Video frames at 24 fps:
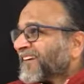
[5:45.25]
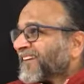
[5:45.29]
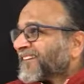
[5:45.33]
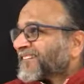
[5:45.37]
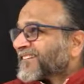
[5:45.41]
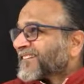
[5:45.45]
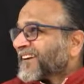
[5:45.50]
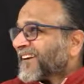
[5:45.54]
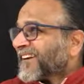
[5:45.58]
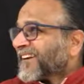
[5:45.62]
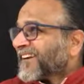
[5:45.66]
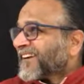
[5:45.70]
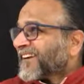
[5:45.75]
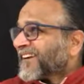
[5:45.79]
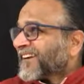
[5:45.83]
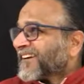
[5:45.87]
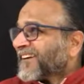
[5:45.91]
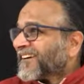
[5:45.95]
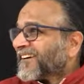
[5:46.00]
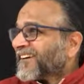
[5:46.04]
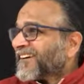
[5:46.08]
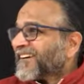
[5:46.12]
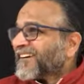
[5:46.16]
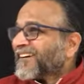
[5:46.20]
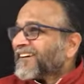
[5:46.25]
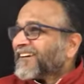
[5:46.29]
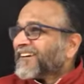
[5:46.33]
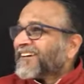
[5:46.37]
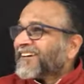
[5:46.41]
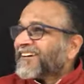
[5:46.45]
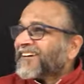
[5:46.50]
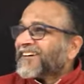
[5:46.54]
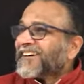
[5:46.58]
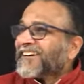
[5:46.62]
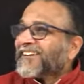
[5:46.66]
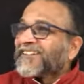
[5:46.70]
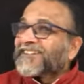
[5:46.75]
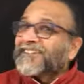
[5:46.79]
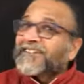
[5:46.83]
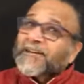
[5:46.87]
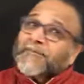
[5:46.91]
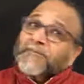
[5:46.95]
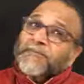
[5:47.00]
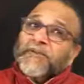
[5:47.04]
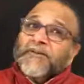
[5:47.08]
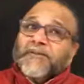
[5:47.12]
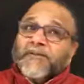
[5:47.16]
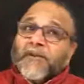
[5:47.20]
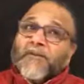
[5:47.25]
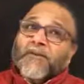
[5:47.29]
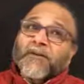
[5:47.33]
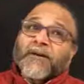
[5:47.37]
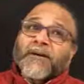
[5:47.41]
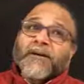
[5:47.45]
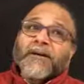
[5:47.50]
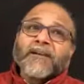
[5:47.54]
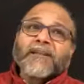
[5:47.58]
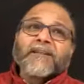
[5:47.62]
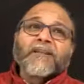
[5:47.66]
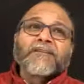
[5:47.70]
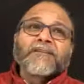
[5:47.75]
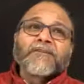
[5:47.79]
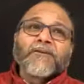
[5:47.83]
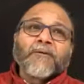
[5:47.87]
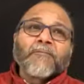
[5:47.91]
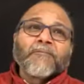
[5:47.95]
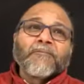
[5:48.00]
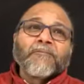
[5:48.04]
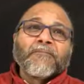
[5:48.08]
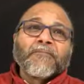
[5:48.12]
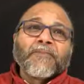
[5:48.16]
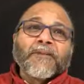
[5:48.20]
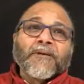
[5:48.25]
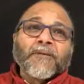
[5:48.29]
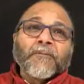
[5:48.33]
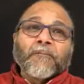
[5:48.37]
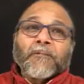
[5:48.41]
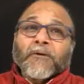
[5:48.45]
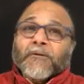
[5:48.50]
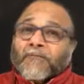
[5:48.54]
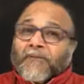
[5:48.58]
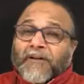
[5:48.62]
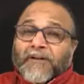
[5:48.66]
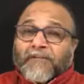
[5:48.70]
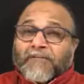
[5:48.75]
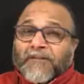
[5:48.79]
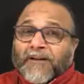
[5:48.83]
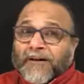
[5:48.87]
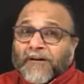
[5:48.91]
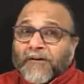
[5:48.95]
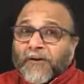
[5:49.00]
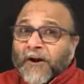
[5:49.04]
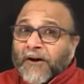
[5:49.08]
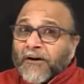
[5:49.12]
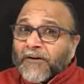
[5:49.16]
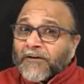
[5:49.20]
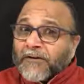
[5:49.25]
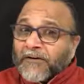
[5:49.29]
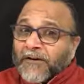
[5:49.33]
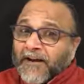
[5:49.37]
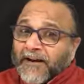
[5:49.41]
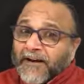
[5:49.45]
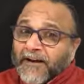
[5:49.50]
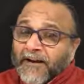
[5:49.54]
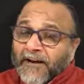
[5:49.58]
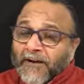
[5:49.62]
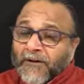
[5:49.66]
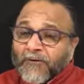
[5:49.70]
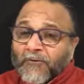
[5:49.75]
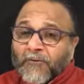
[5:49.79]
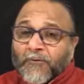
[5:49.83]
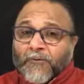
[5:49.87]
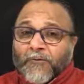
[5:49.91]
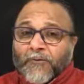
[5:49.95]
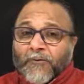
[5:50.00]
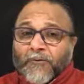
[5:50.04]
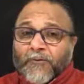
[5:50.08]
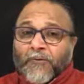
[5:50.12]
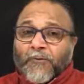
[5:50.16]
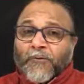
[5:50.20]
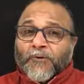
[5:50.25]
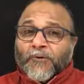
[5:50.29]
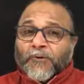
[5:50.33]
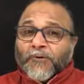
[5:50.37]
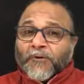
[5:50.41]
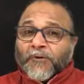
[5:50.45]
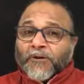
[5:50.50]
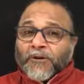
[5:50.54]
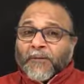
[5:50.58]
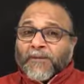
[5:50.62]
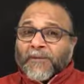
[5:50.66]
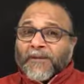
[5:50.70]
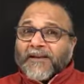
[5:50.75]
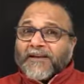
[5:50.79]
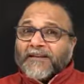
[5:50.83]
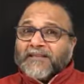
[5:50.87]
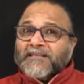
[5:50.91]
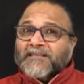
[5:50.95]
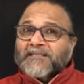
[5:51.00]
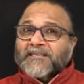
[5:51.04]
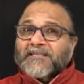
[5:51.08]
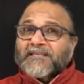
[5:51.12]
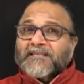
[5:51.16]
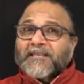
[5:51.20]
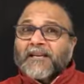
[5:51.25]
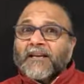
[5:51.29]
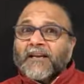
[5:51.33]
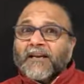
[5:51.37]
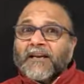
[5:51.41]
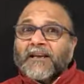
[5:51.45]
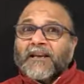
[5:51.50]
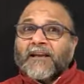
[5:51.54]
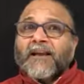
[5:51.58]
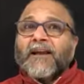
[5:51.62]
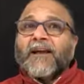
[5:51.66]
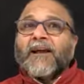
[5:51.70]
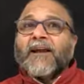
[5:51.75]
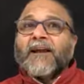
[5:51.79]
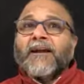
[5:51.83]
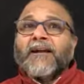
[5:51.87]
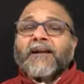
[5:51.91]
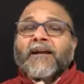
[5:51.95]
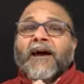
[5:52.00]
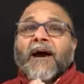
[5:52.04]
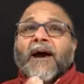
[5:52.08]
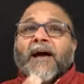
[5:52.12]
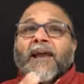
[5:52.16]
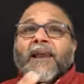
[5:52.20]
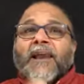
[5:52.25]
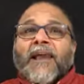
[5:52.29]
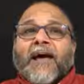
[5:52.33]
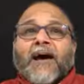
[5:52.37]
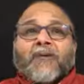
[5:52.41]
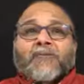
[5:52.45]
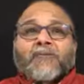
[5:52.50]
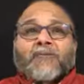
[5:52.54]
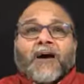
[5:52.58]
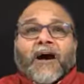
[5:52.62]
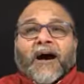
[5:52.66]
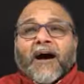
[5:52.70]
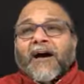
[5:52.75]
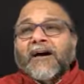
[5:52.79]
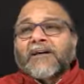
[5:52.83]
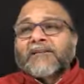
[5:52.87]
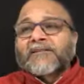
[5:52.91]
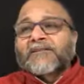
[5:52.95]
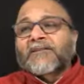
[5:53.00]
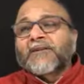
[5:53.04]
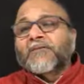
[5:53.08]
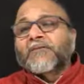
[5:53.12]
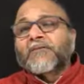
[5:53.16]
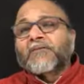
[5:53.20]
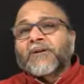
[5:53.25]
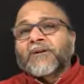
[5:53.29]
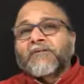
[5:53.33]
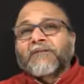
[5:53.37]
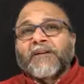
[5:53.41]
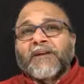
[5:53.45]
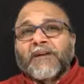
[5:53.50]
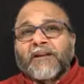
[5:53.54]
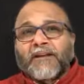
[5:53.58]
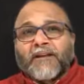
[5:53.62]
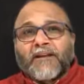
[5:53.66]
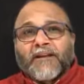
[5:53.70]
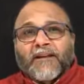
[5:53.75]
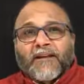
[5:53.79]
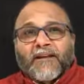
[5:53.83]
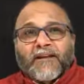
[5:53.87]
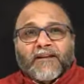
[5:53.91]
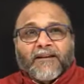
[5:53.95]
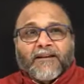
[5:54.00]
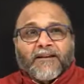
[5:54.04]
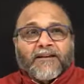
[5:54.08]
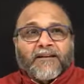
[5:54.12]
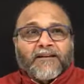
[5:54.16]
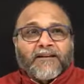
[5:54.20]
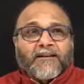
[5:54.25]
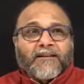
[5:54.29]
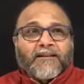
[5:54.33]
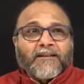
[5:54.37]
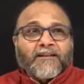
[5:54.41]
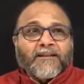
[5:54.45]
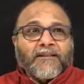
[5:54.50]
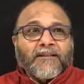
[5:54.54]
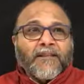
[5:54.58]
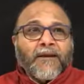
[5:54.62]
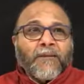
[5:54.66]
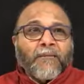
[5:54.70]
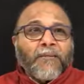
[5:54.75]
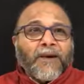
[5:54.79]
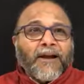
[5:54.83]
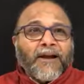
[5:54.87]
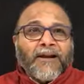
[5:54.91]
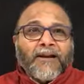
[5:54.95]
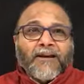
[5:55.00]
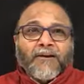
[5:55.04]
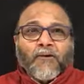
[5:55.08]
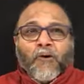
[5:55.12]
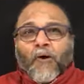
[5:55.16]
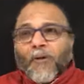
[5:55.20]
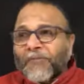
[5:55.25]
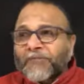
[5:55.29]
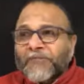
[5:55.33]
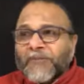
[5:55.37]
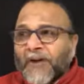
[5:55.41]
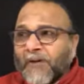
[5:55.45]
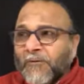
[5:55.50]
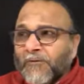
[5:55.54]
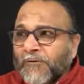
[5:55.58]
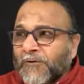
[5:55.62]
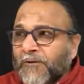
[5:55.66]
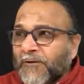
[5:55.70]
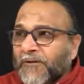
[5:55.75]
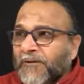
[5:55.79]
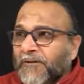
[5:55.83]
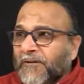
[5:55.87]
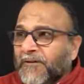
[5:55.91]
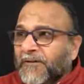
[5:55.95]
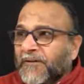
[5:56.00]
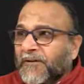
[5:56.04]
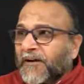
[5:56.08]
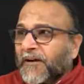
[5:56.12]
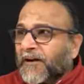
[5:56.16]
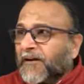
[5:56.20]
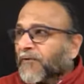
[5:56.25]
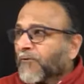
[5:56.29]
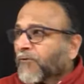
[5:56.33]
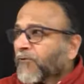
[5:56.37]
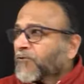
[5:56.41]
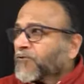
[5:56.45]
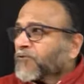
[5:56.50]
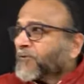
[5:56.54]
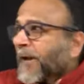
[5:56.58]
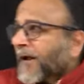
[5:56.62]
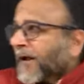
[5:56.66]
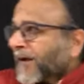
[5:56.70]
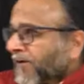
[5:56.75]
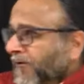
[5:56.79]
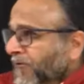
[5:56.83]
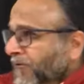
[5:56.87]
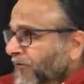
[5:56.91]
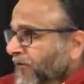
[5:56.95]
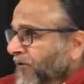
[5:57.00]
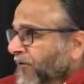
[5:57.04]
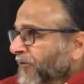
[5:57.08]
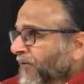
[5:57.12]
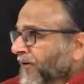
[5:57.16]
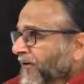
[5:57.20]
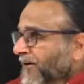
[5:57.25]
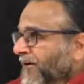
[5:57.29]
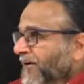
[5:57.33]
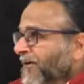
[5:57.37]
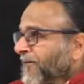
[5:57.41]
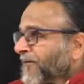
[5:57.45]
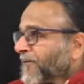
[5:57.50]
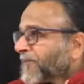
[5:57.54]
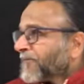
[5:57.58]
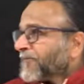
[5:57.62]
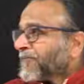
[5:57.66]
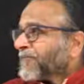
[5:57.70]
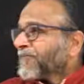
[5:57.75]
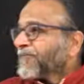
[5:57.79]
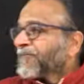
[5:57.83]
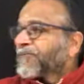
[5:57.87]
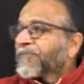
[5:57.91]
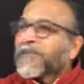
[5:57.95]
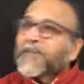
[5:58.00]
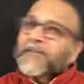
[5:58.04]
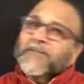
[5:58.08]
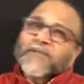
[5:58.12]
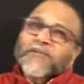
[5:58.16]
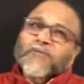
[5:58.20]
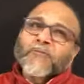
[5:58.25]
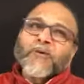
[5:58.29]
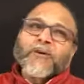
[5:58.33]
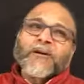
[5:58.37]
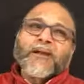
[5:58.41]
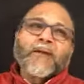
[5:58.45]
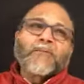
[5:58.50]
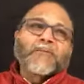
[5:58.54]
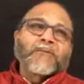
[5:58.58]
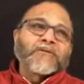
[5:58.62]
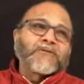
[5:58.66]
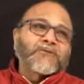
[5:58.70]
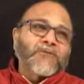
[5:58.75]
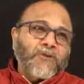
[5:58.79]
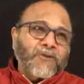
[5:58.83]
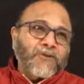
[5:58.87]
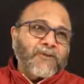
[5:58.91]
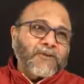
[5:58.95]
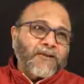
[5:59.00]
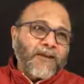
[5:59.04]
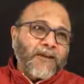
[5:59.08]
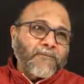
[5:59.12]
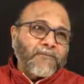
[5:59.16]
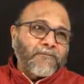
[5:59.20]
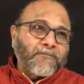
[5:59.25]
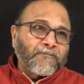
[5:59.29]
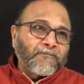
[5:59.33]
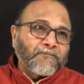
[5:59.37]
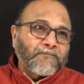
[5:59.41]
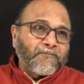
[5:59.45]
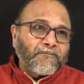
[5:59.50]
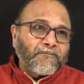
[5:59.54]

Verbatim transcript: Understand? Scriptures have already done the job. But when we are not ready to remain still and allow the answer to reveal, the mind cops out and goes back into the world. This is what happens all the time.